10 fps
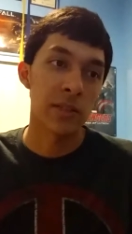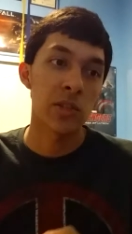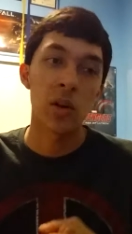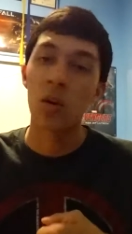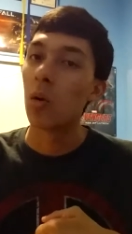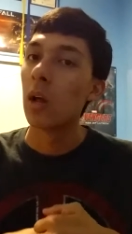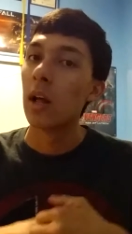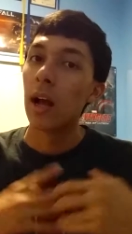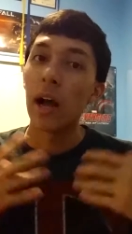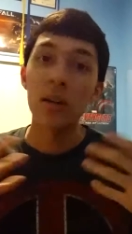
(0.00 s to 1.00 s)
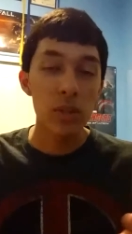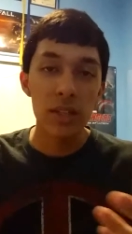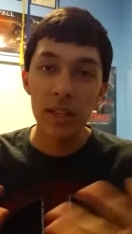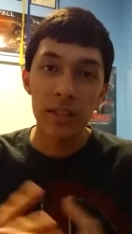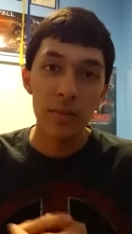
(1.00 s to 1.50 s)
So I really
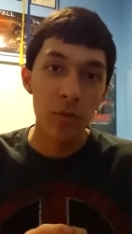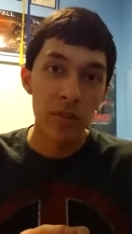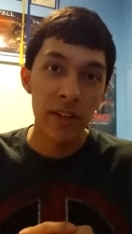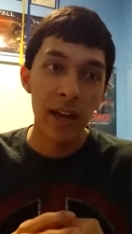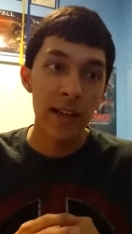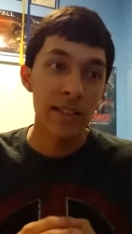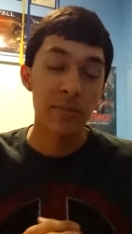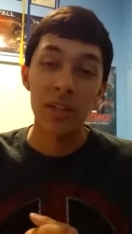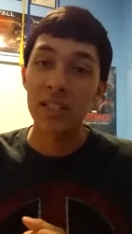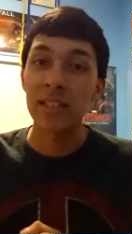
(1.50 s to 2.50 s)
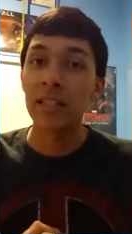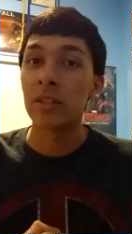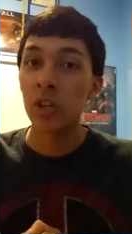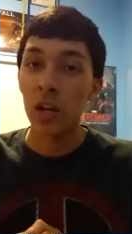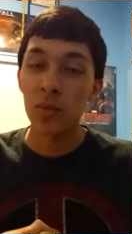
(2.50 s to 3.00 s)
like the movie, guys. I'm gonna say
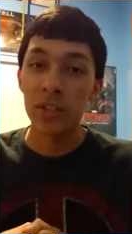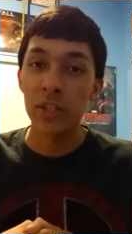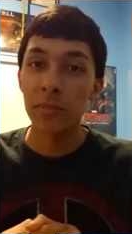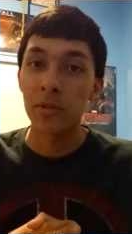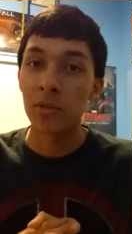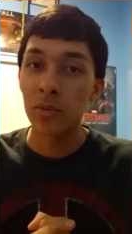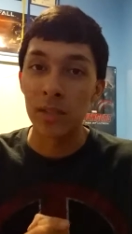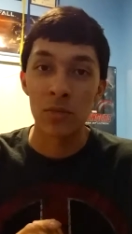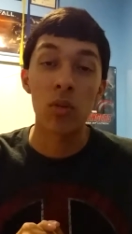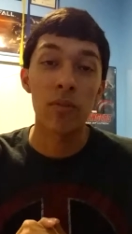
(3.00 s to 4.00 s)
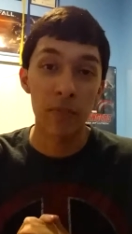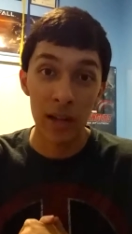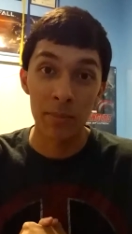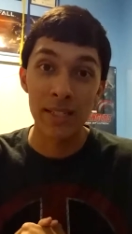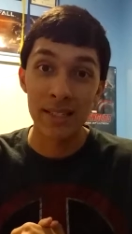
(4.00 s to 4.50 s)
John Wick Chapter 2 is one
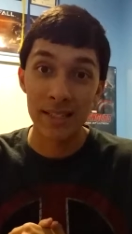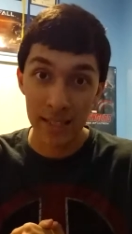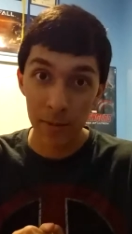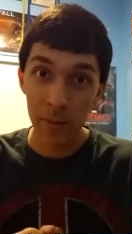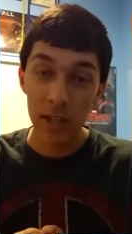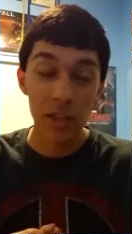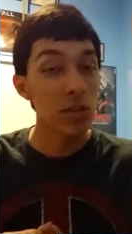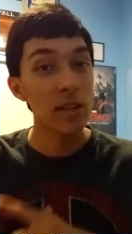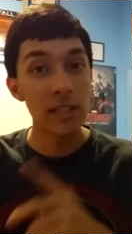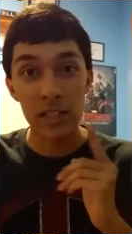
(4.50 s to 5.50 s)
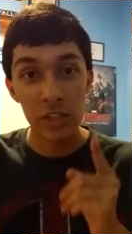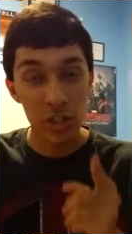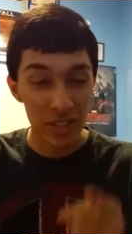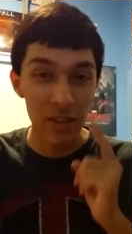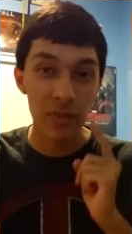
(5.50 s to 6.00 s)
fine piece of cinema. You guys
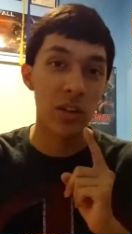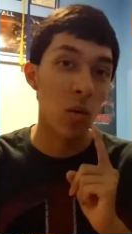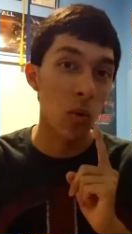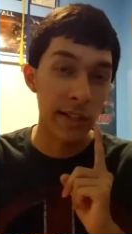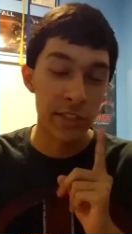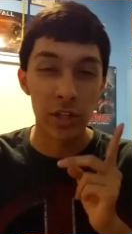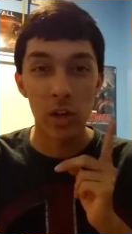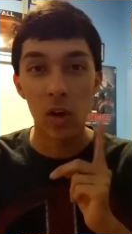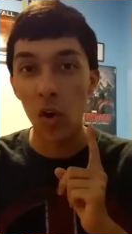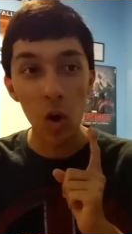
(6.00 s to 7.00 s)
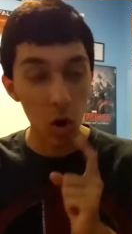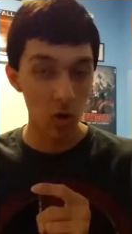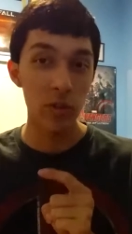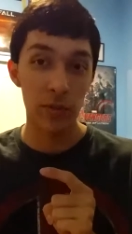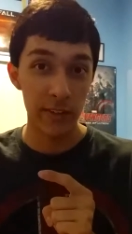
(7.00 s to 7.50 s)
should definitely go watch it
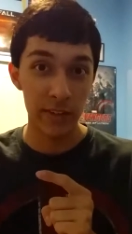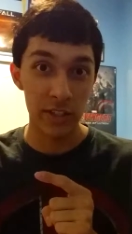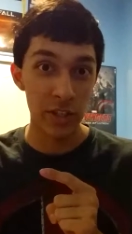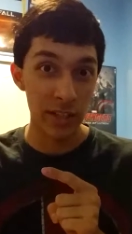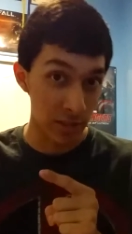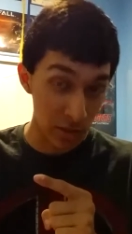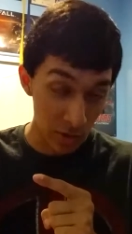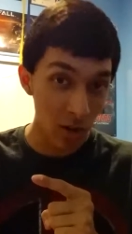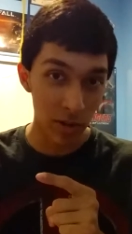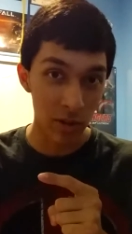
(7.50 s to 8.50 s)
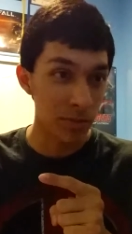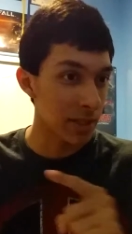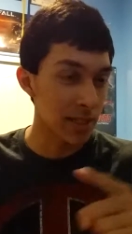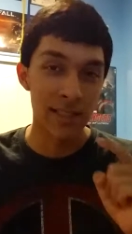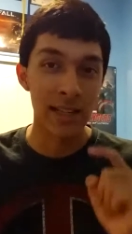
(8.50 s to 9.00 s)
over 50 Shades Darker
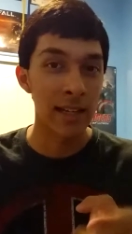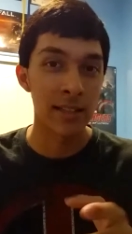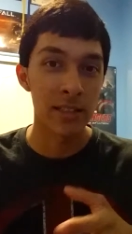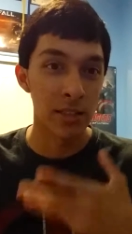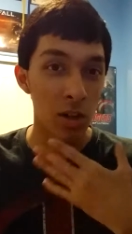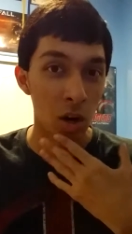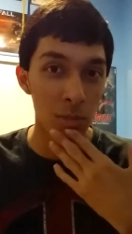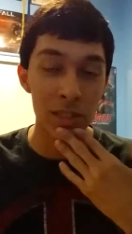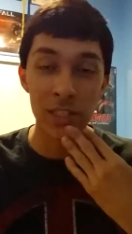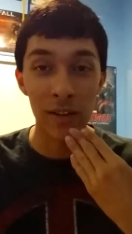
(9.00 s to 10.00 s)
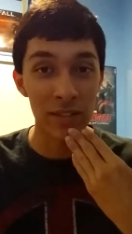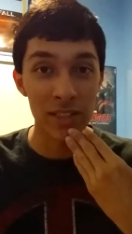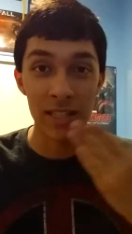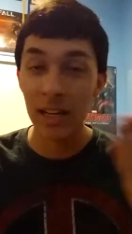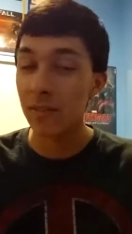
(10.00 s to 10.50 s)
because that is garbage. I haven't
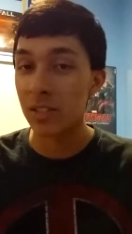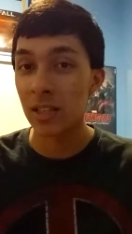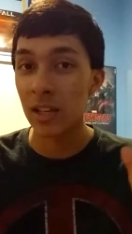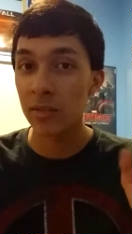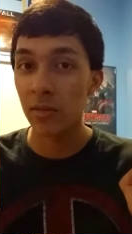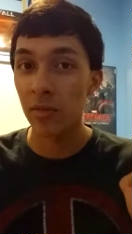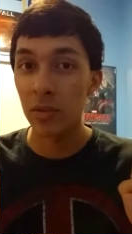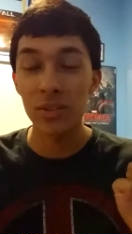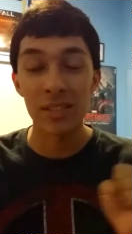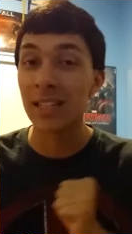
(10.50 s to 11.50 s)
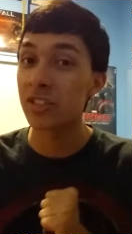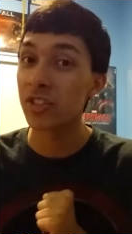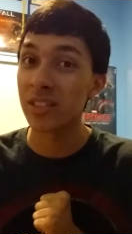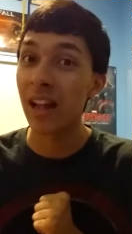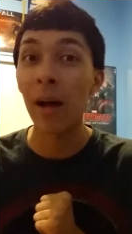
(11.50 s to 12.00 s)
seen it. I've seen lots of reviews, and that's
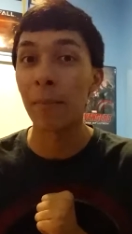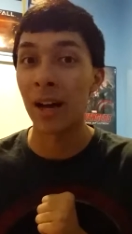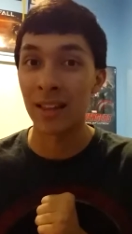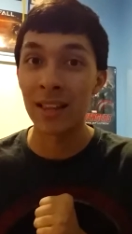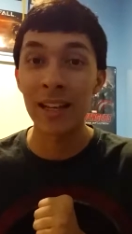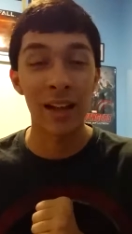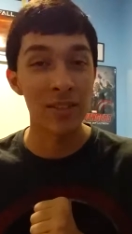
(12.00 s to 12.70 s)
just not my thing.